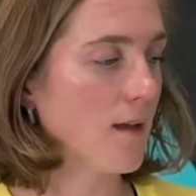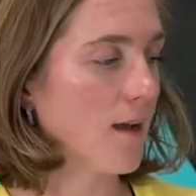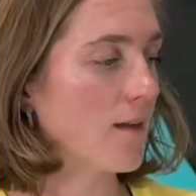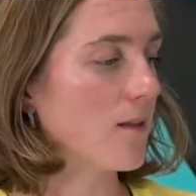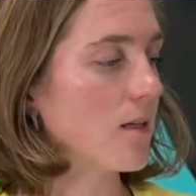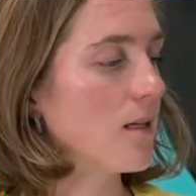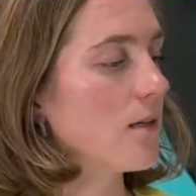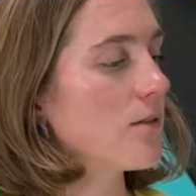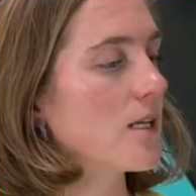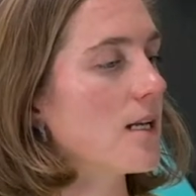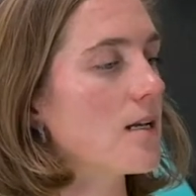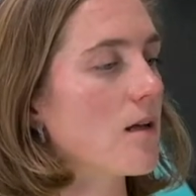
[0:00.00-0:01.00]
And then here's
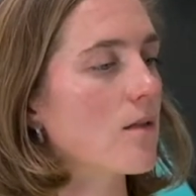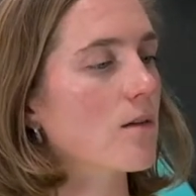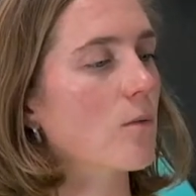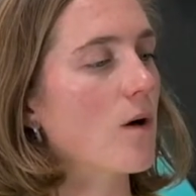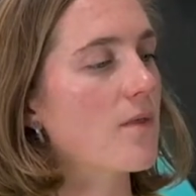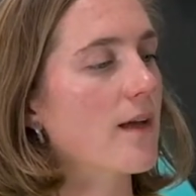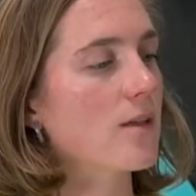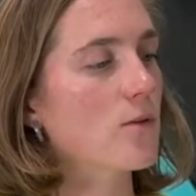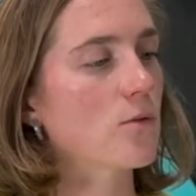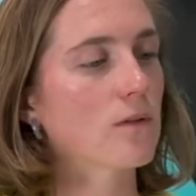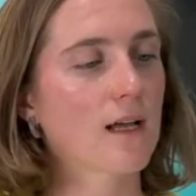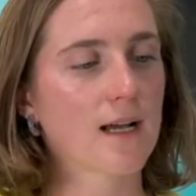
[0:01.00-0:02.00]
another one that
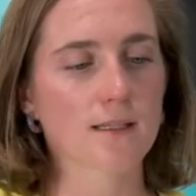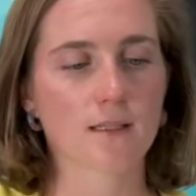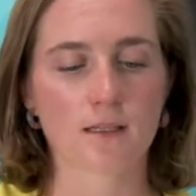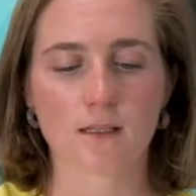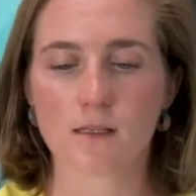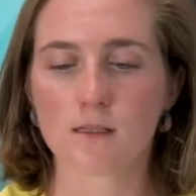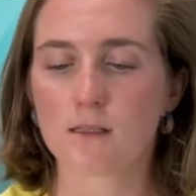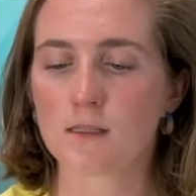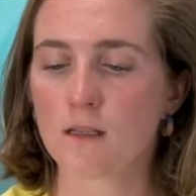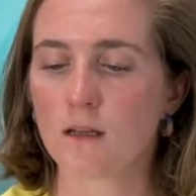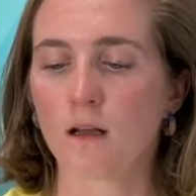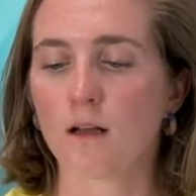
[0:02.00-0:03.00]
utilizes
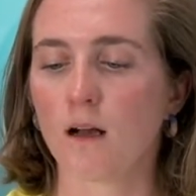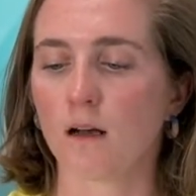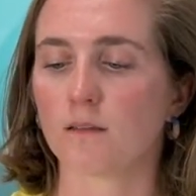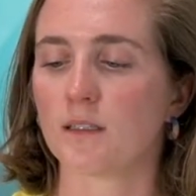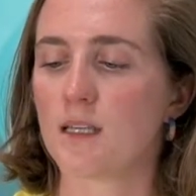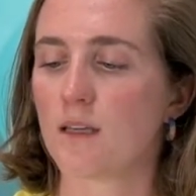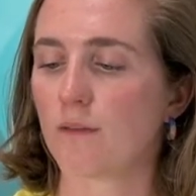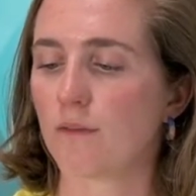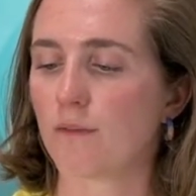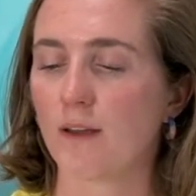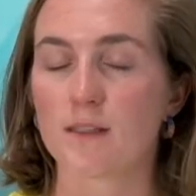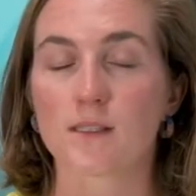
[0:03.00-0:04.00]
a
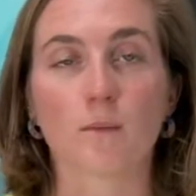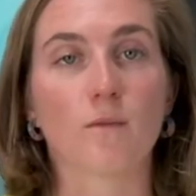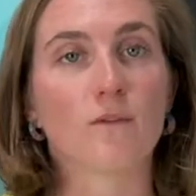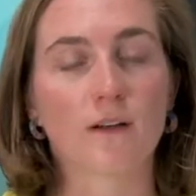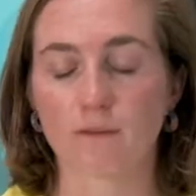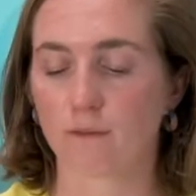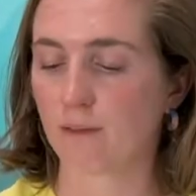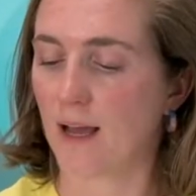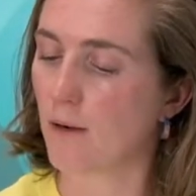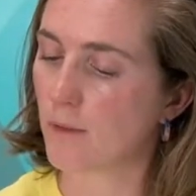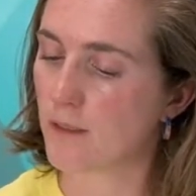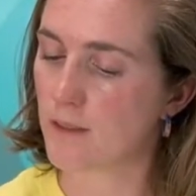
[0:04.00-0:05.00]
leaf and some fun
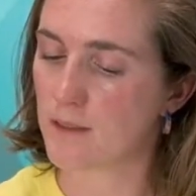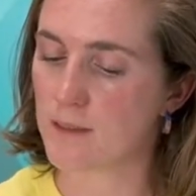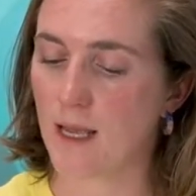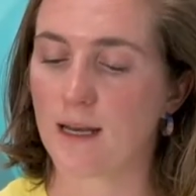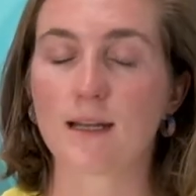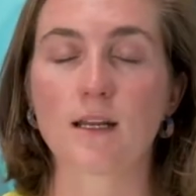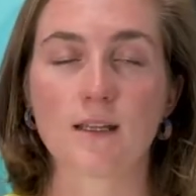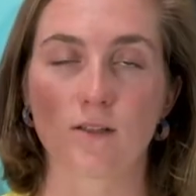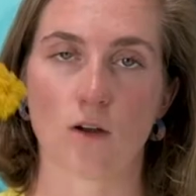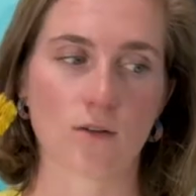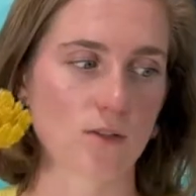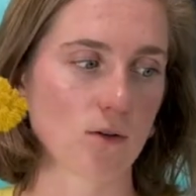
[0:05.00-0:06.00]
flowers and is
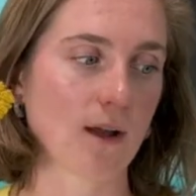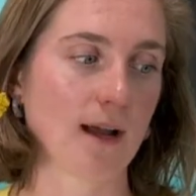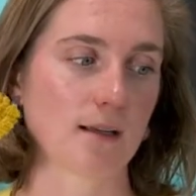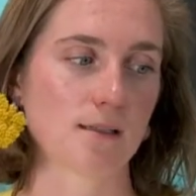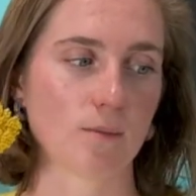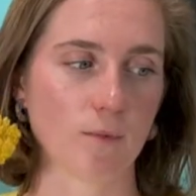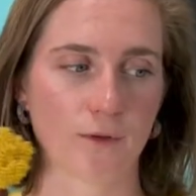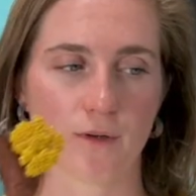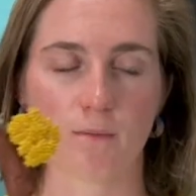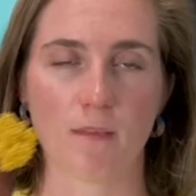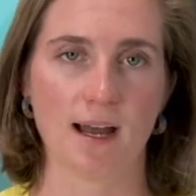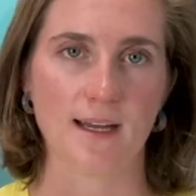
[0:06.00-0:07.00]
also kind of similar to
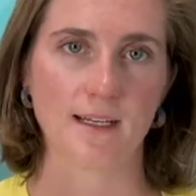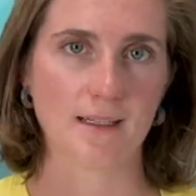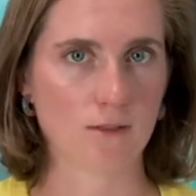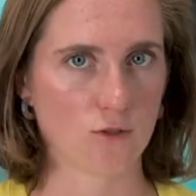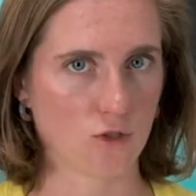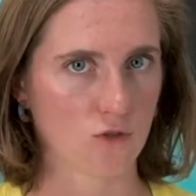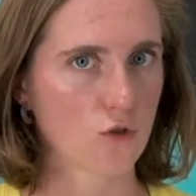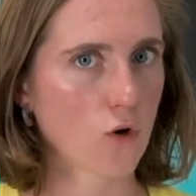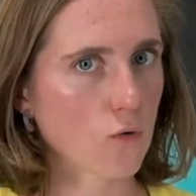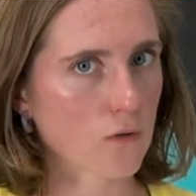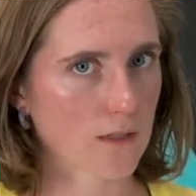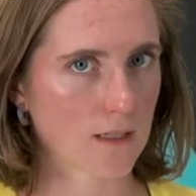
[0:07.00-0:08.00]
mine and is just
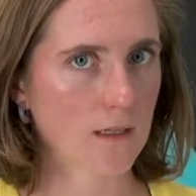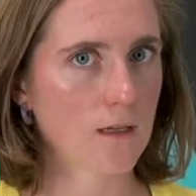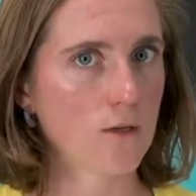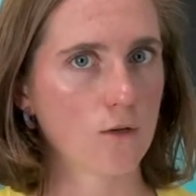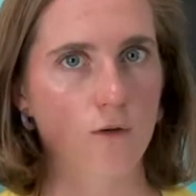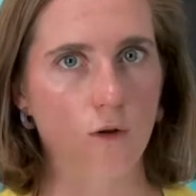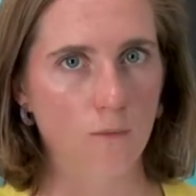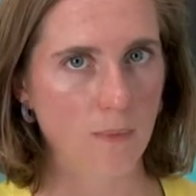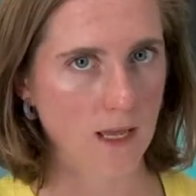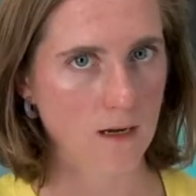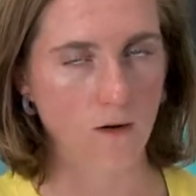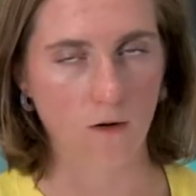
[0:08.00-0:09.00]
totally no
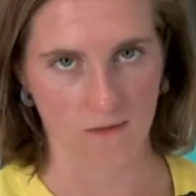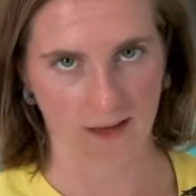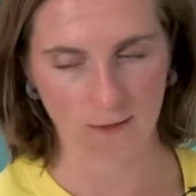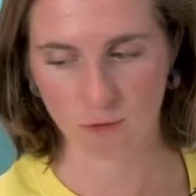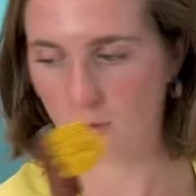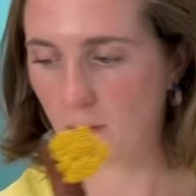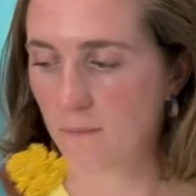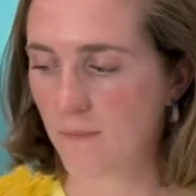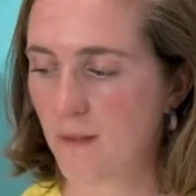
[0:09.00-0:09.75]
paint, all natural.